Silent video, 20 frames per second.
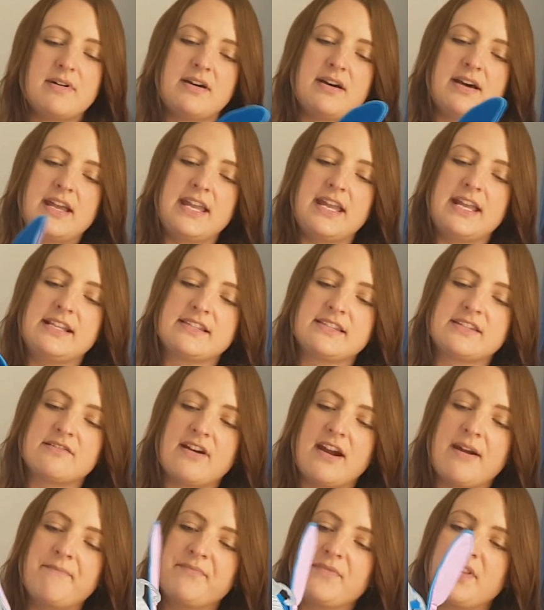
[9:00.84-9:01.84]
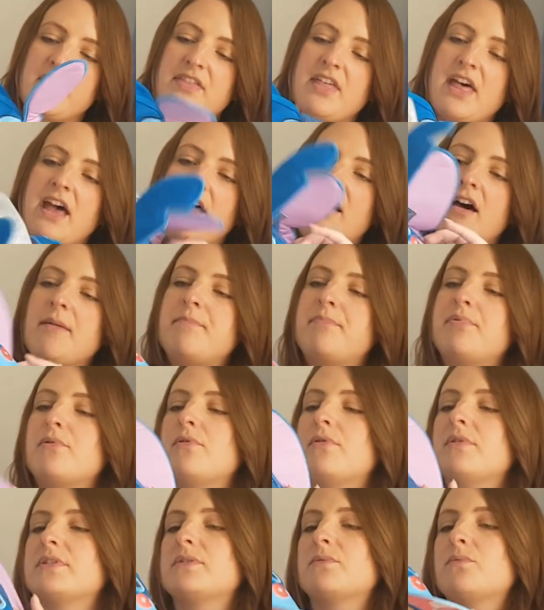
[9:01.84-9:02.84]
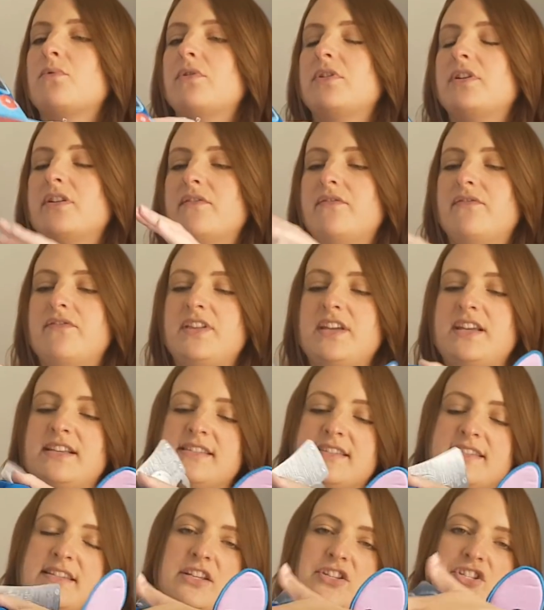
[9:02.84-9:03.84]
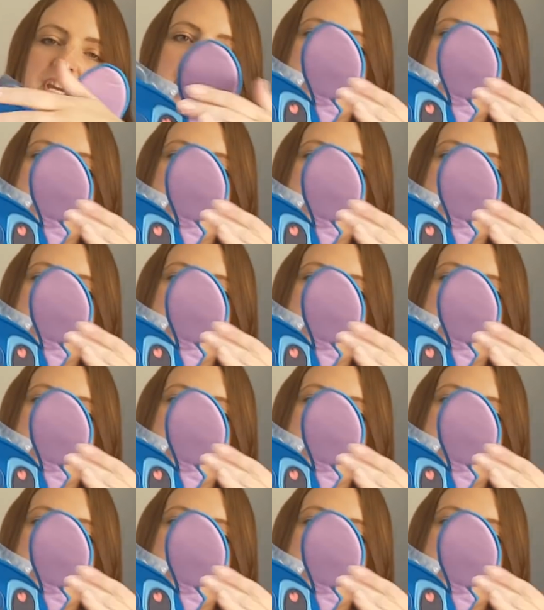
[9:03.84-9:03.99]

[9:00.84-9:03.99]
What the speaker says: my Instagram that I bought one of these stitch